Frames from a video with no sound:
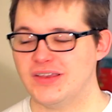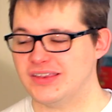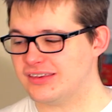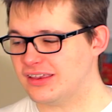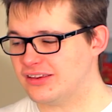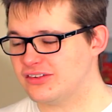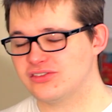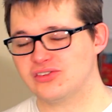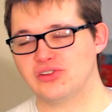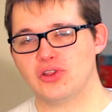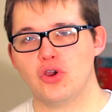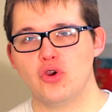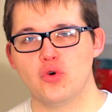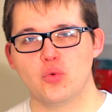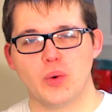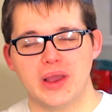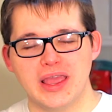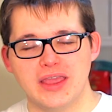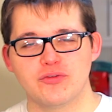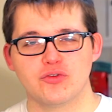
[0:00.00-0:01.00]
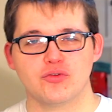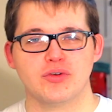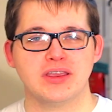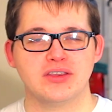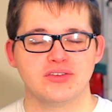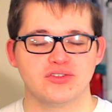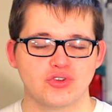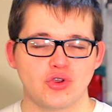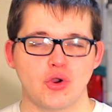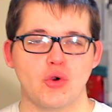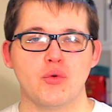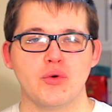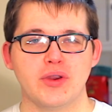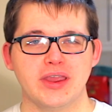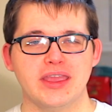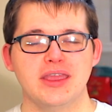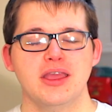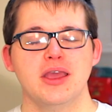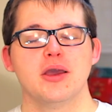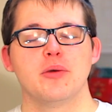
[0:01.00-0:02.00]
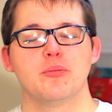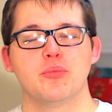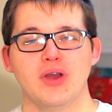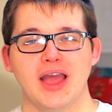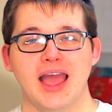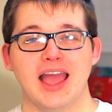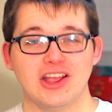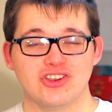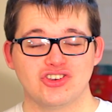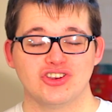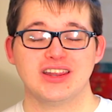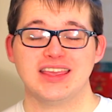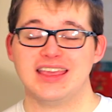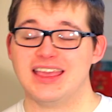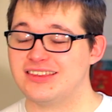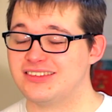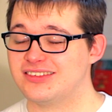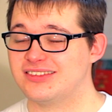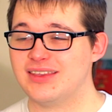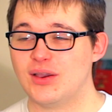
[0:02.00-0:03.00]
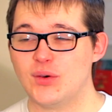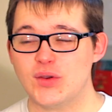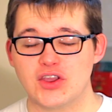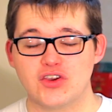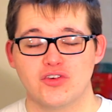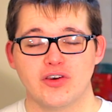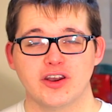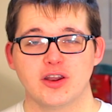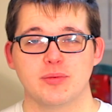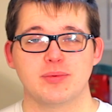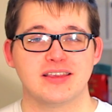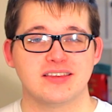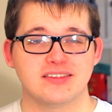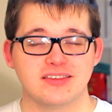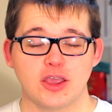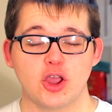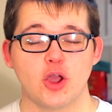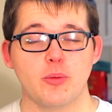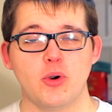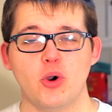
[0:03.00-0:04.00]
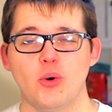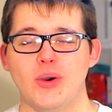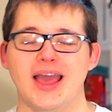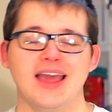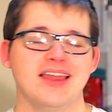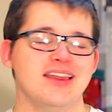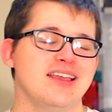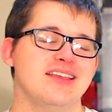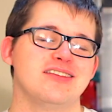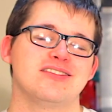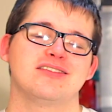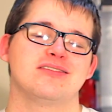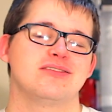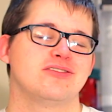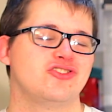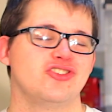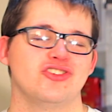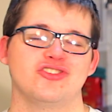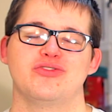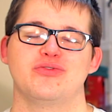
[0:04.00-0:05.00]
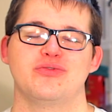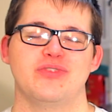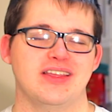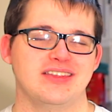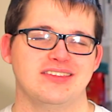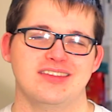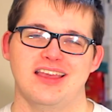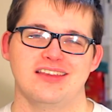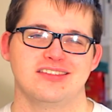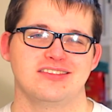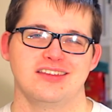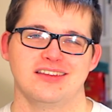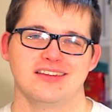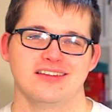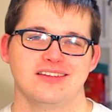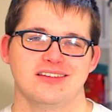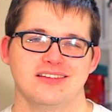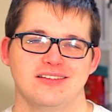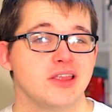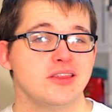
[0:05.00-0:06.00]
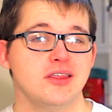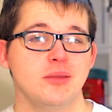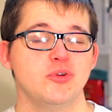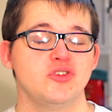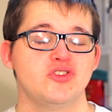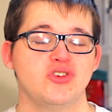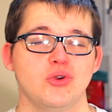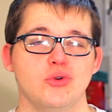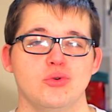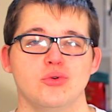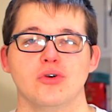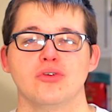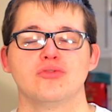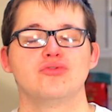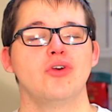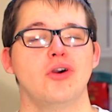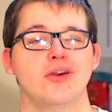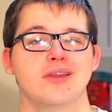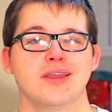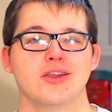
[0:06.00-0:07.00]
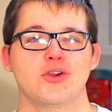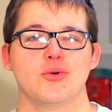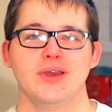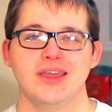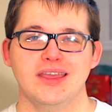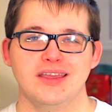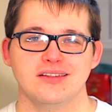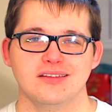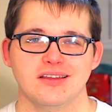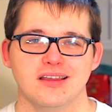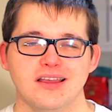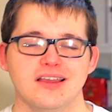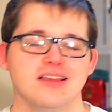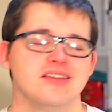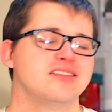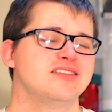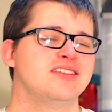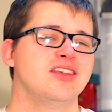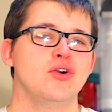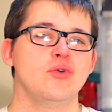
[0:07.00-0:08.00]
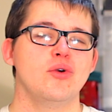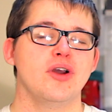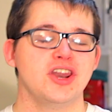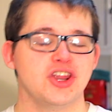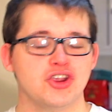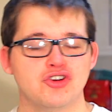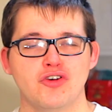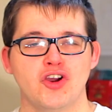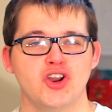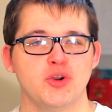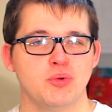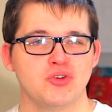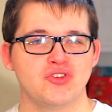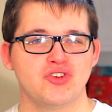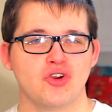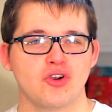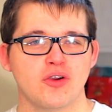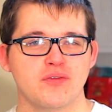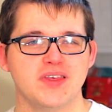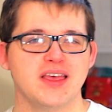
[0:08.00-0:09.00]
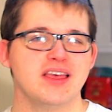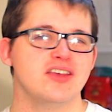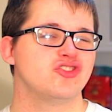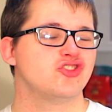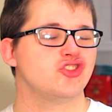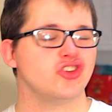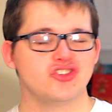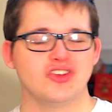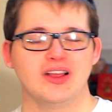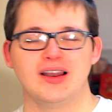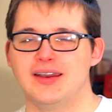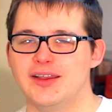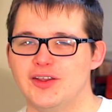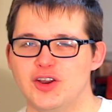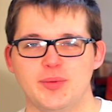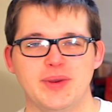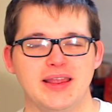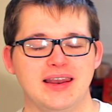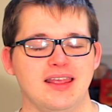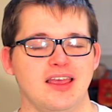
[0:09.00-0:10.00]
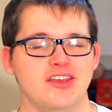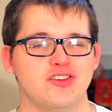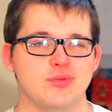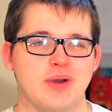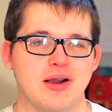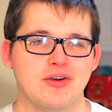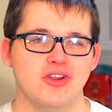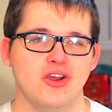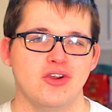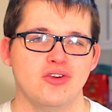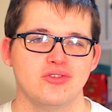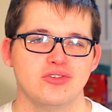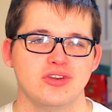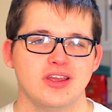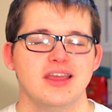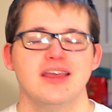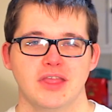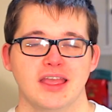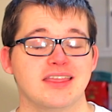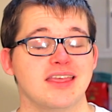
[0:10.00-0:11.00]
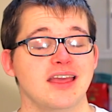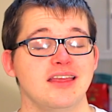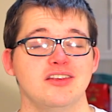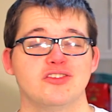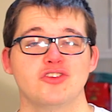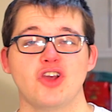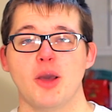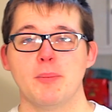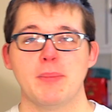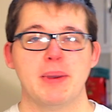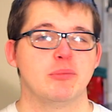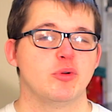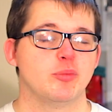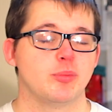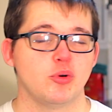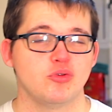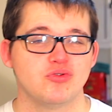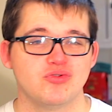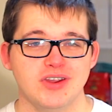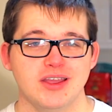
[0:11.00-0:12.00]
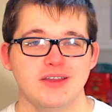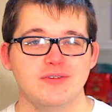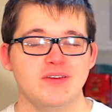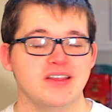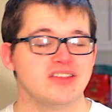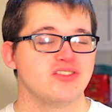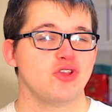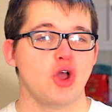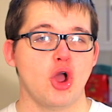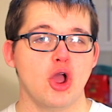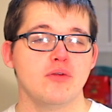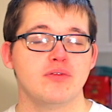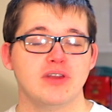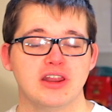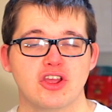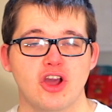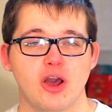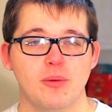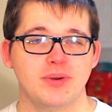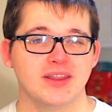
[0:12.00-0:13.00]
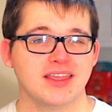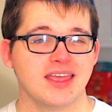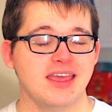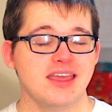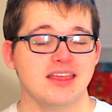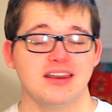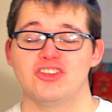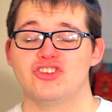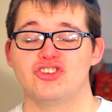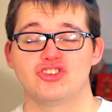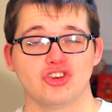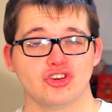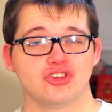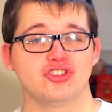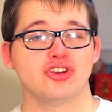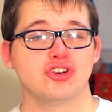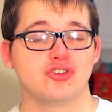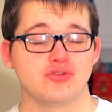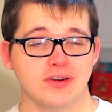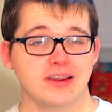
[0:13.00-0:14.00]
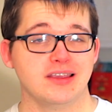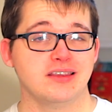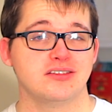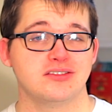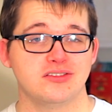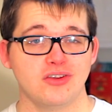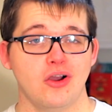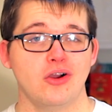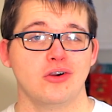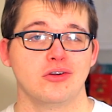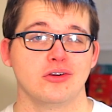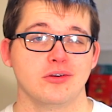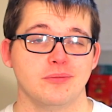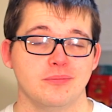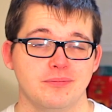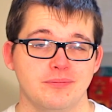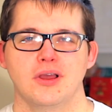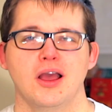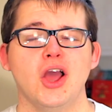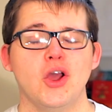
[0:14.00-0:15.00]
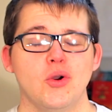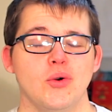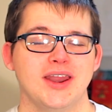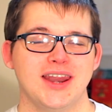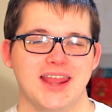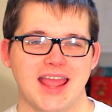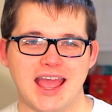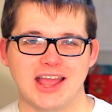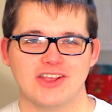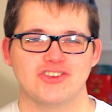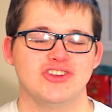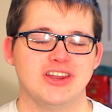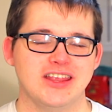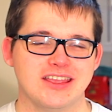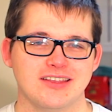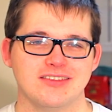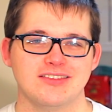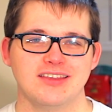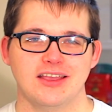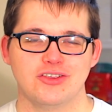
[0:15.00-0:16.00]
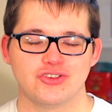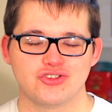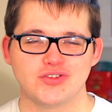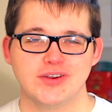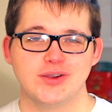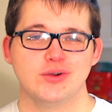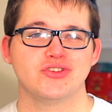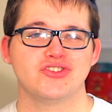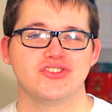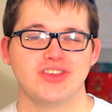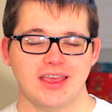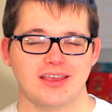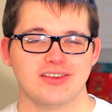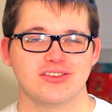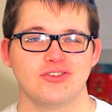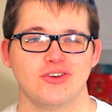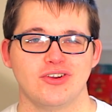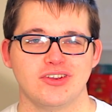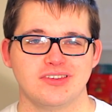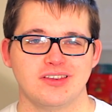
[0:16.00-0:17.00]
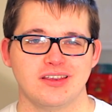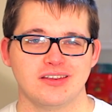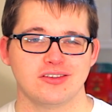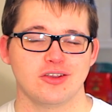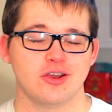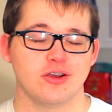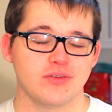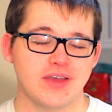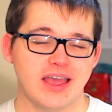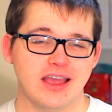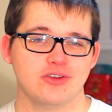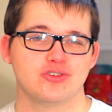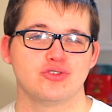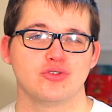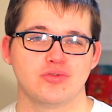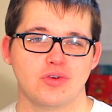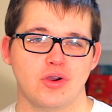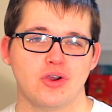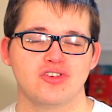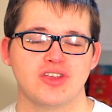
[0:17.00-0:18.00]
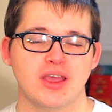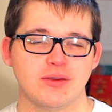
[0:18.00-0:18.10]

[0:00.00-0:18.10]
is a slow, wavering story, but actually it's still incredibly singable and is just fantastic. Number two, Rocket Queen. Still an incredible song of theirs, just a little bit less well known. Again, it's got a memorable riff. It's not overly complicated. It's just a great song. Oh, and it actually contains real sex noises of Axl Rose